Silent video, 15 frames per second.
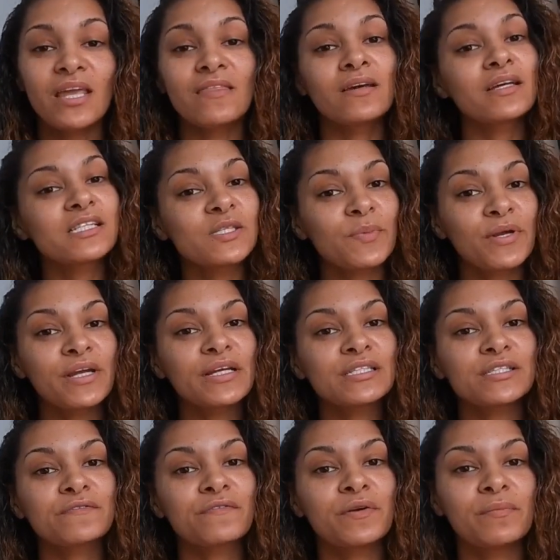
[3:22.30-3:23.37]
the
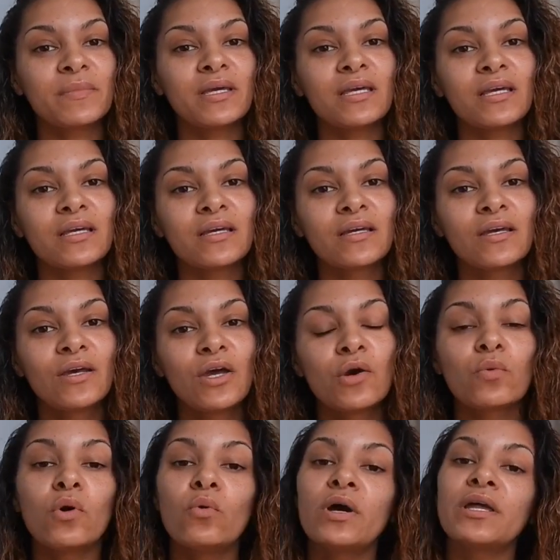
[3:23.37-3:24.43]
experience for me,
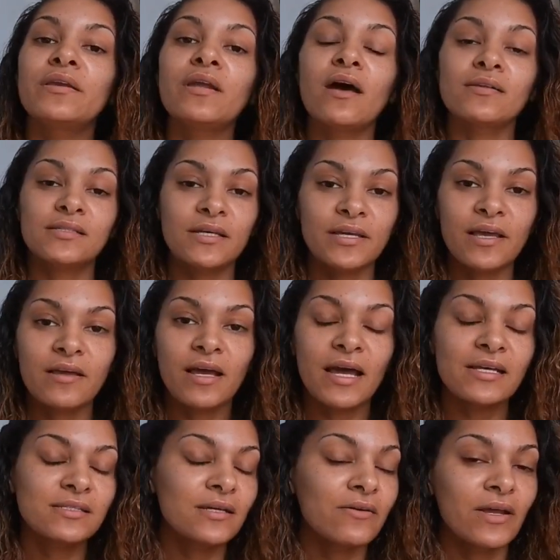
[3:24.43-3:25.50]
well, one, I'll tell you
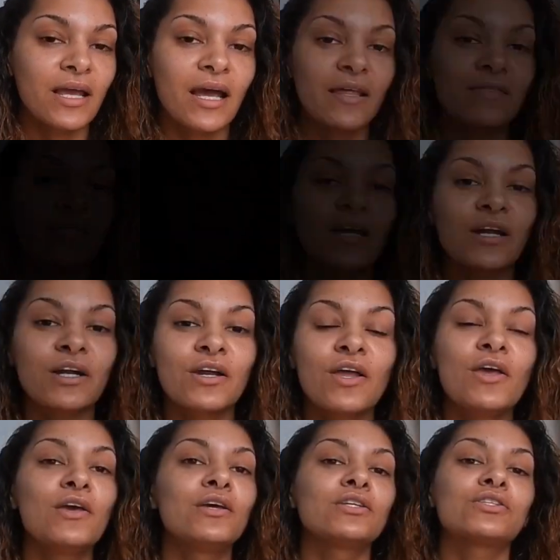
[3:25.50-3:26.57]
guys how I got there.
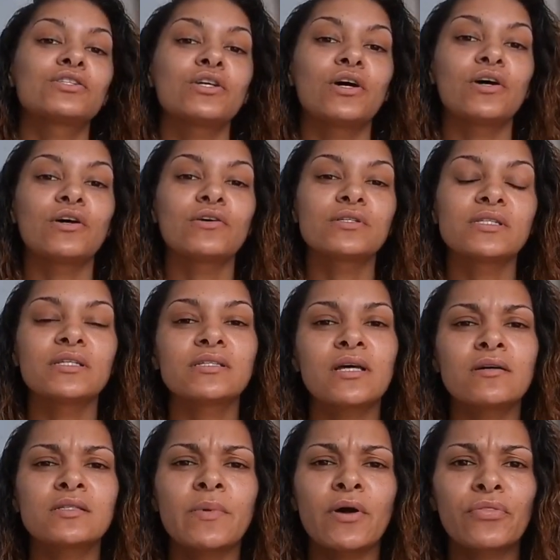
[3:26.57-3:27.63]
So since
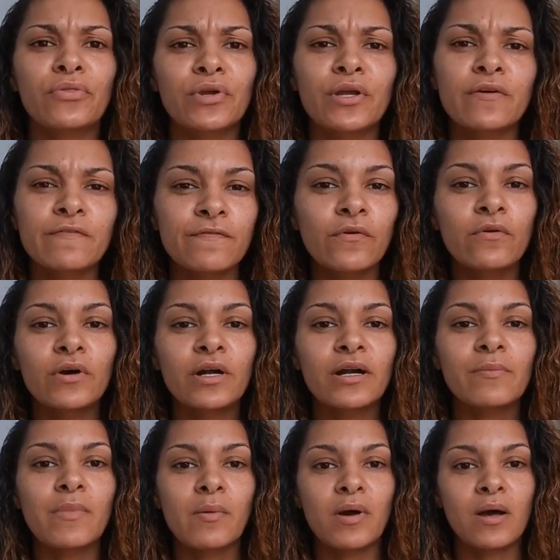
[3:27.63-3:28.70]
I was about 3 or
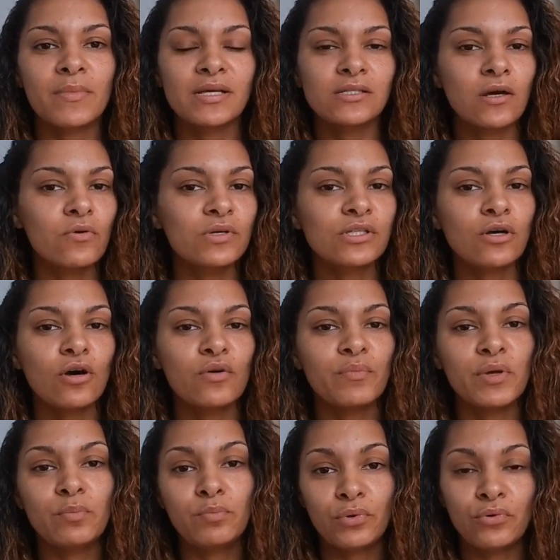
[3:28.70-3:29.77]
4, my mom has always called
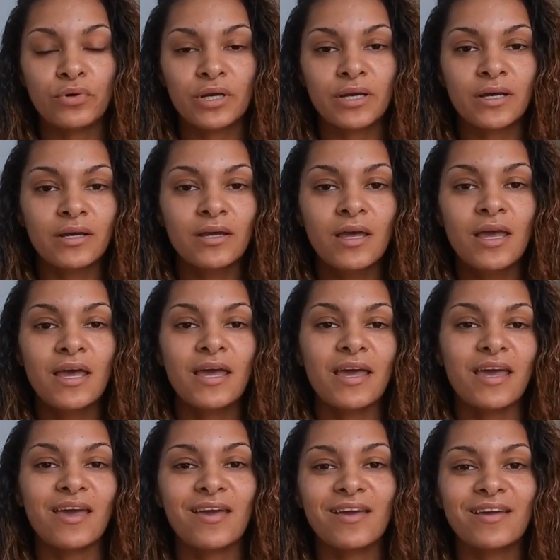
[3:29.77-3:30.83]
me Buddha.
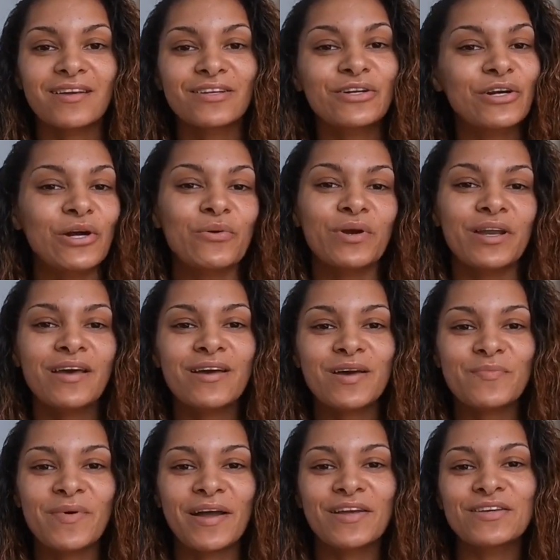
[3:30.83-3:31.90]
And growing
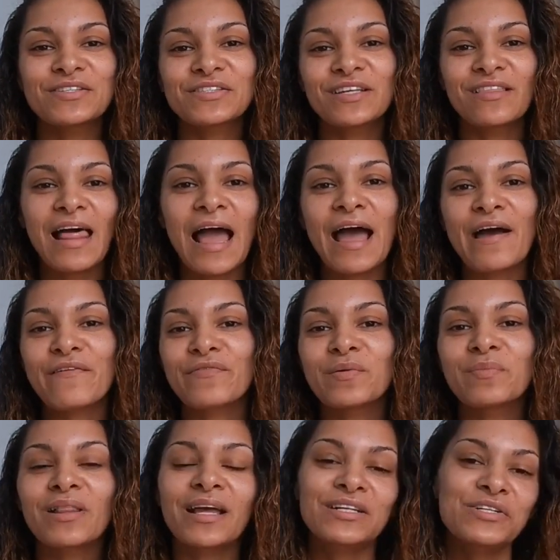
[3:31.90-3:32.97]
up, I used to laugh
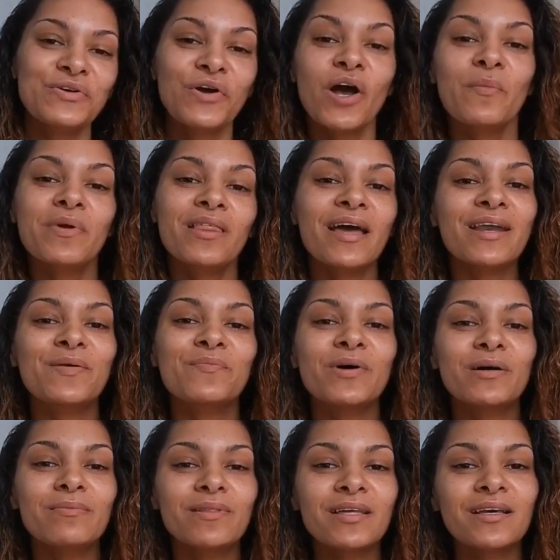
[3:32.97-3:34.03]
and be like, "Don't call me that in
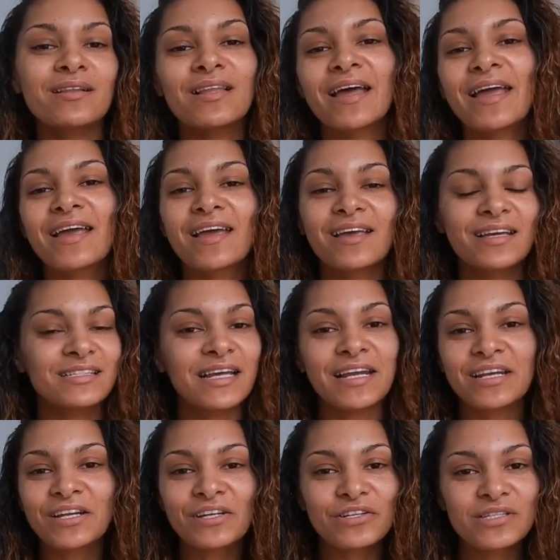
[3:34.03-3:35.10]
public," like, because I
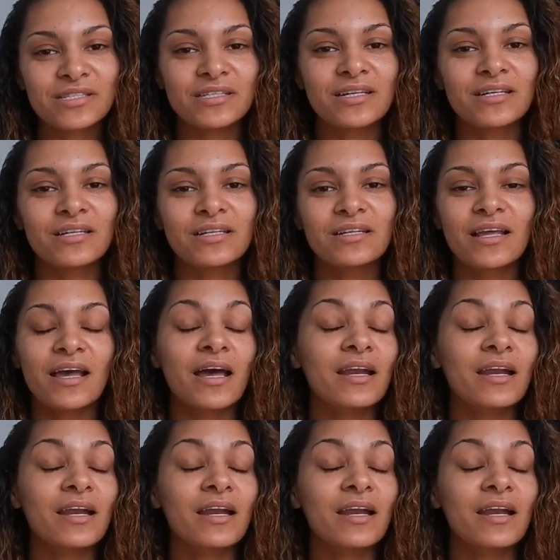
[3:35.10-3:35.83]
didn't understand